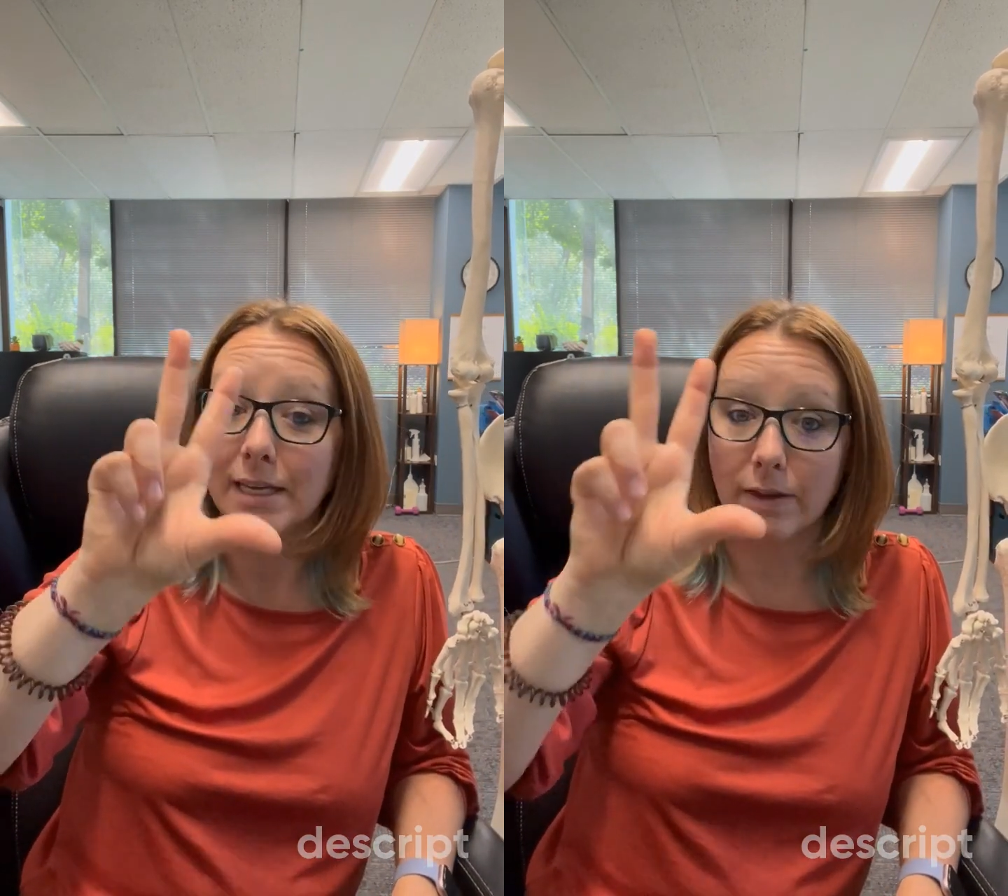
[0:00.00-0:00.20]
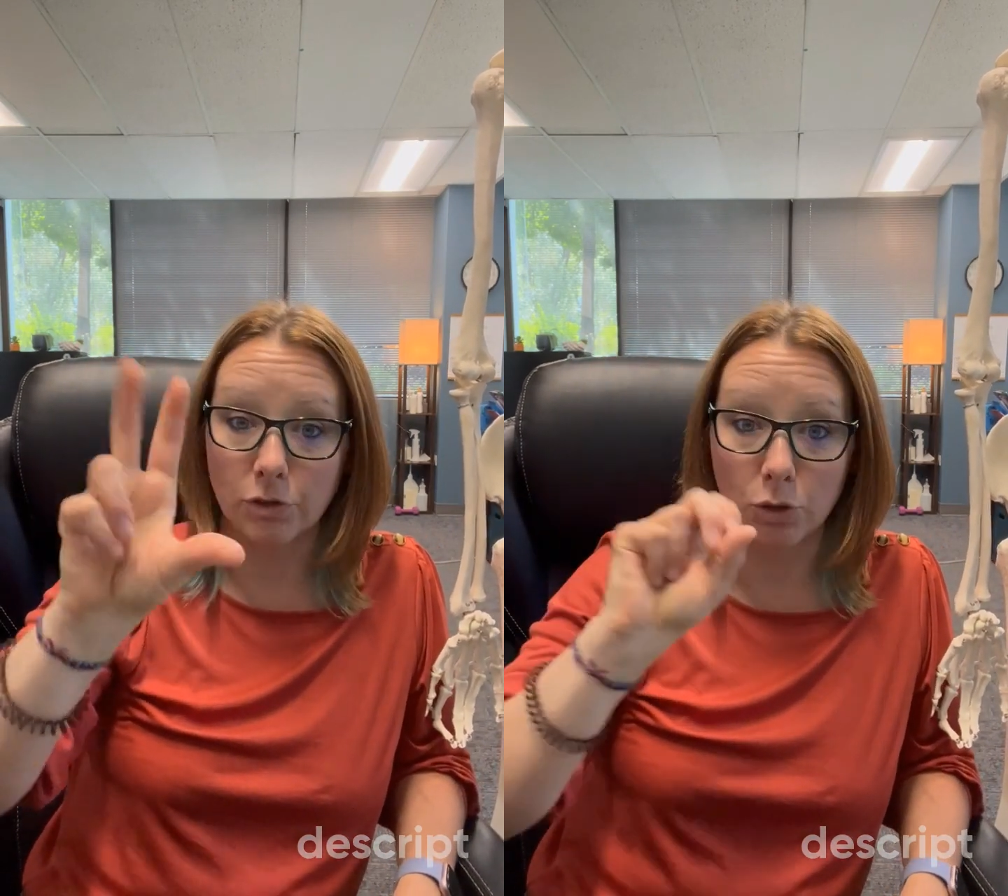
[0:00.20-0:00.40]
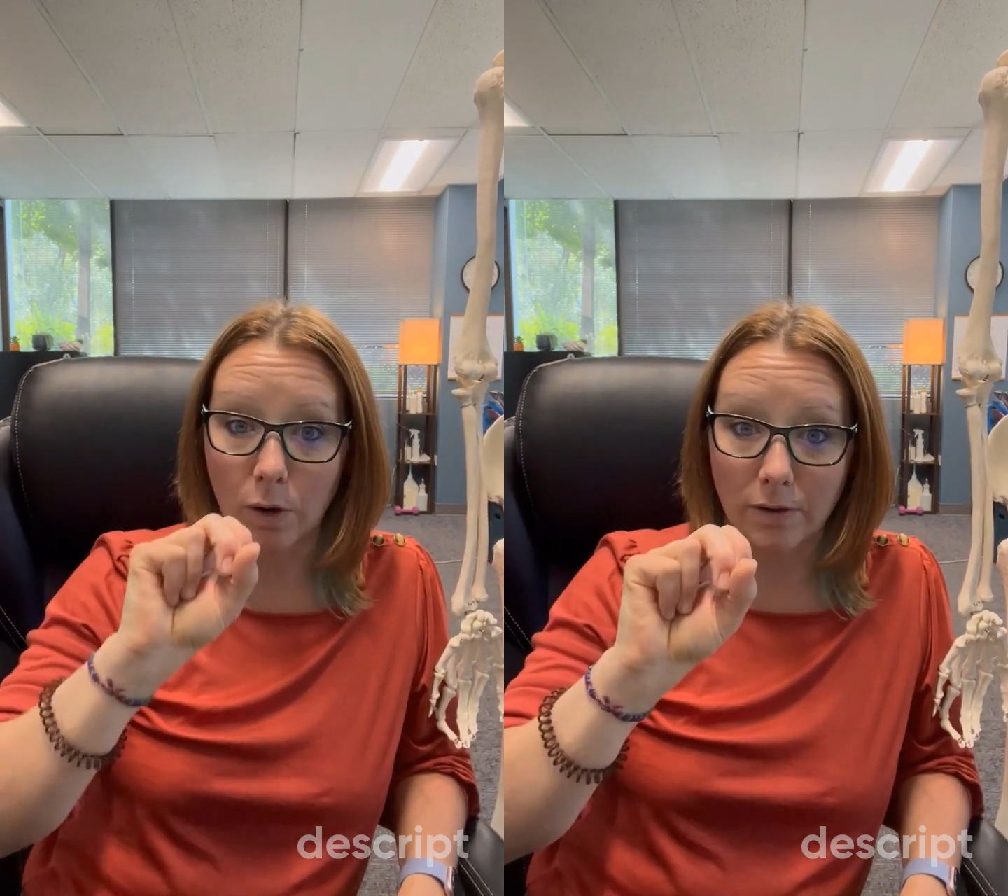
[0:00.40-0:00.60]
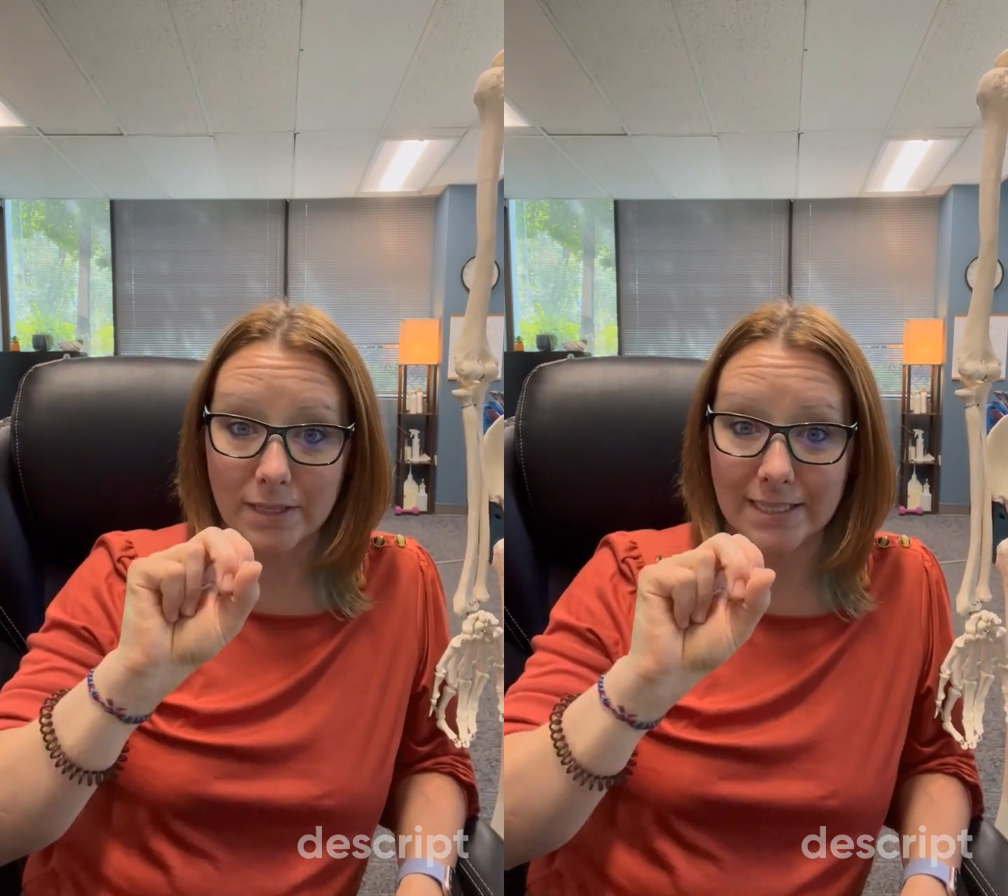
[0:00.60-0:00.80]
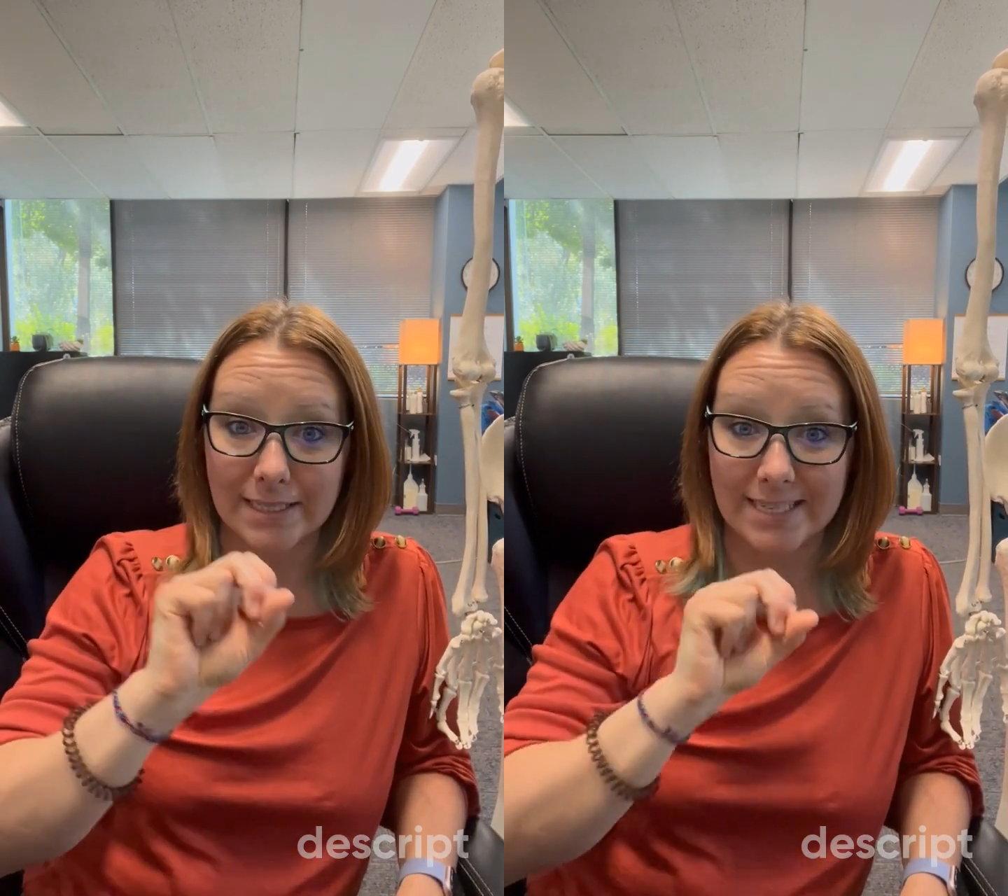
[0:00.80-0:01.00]
gives you all
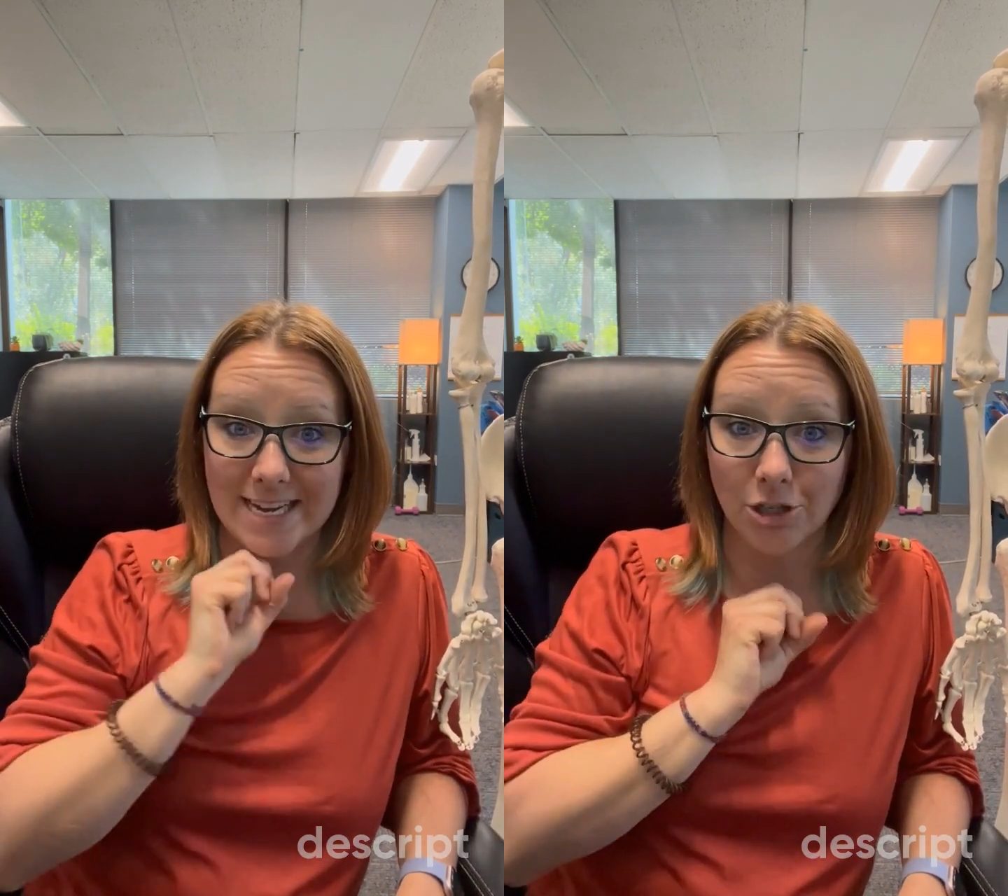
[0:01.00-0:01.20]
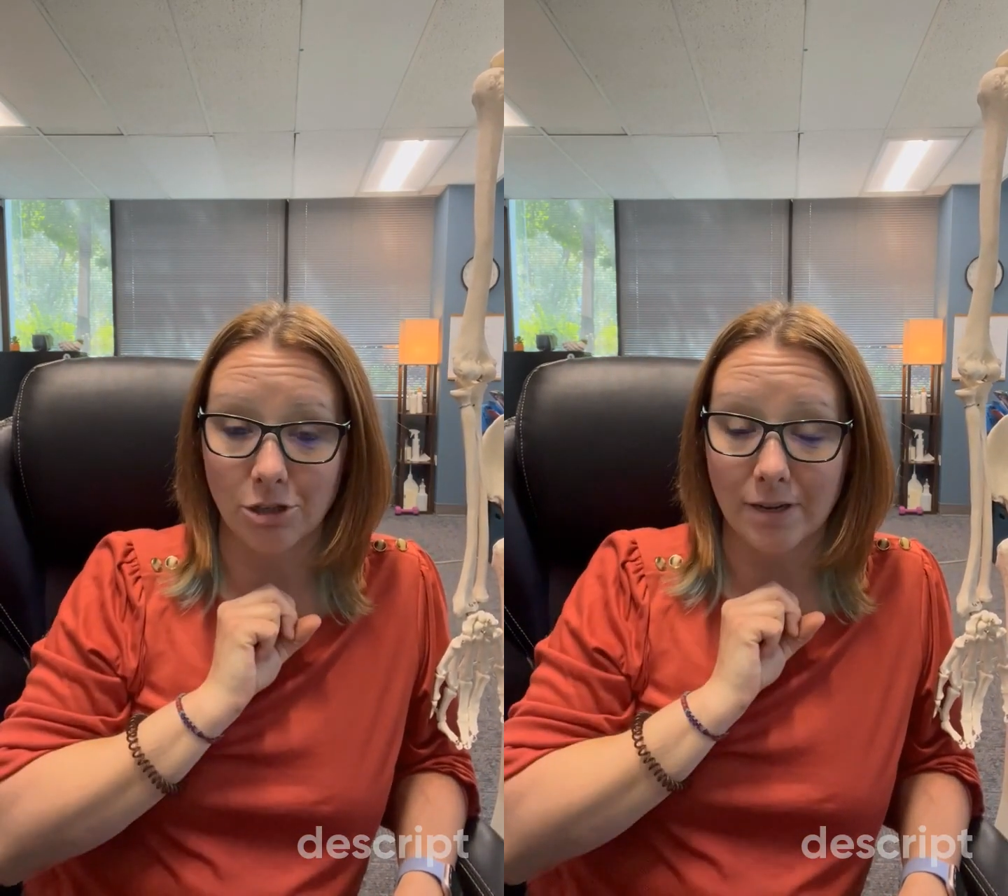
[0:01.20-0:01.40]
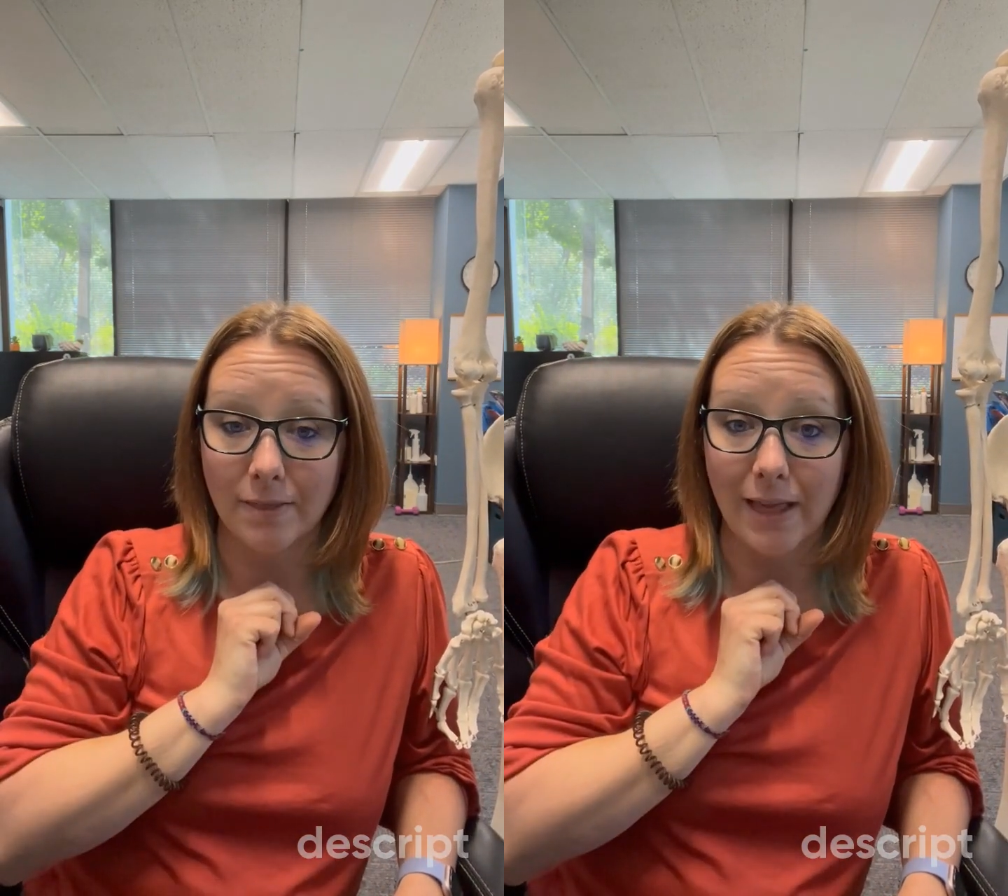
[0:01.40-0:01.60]
the sensation